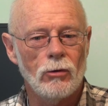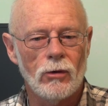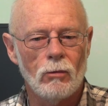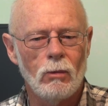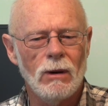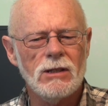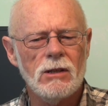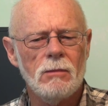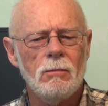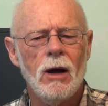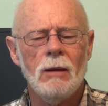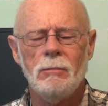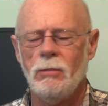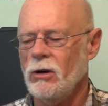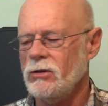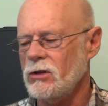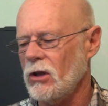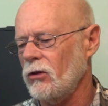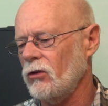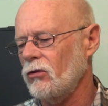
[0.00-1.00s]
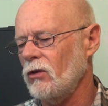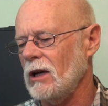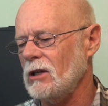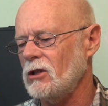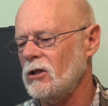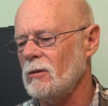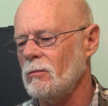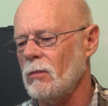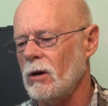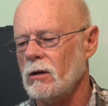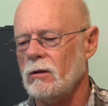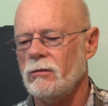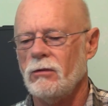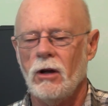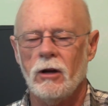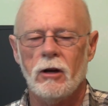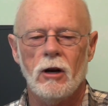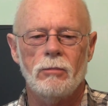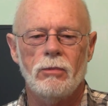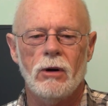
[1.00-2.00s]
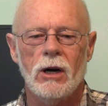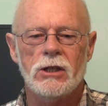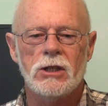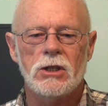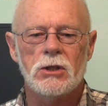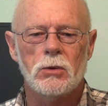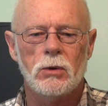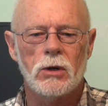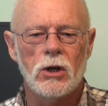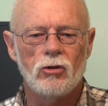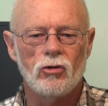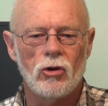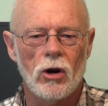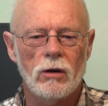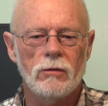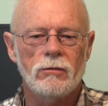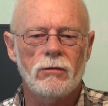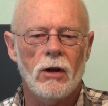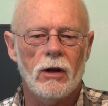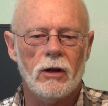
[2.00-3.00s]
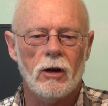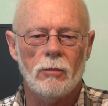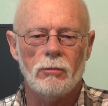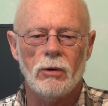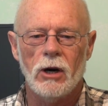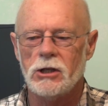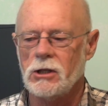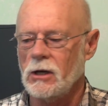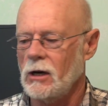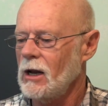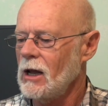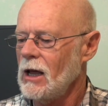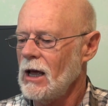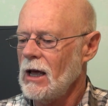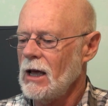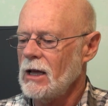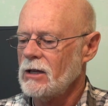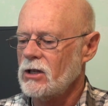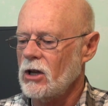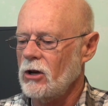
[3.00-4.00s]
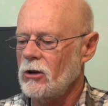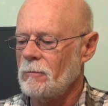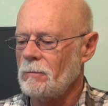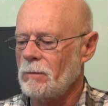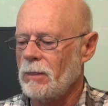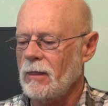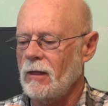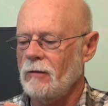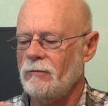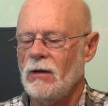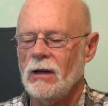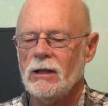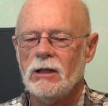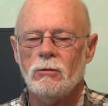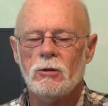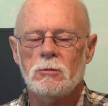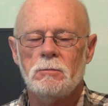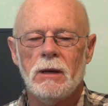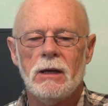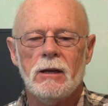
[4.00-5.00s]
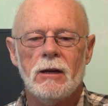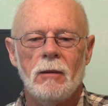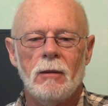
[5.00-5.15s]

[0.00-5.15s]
the ones that might pose a threat to your model flying operations or your drone flying operation. So the fact that it was picking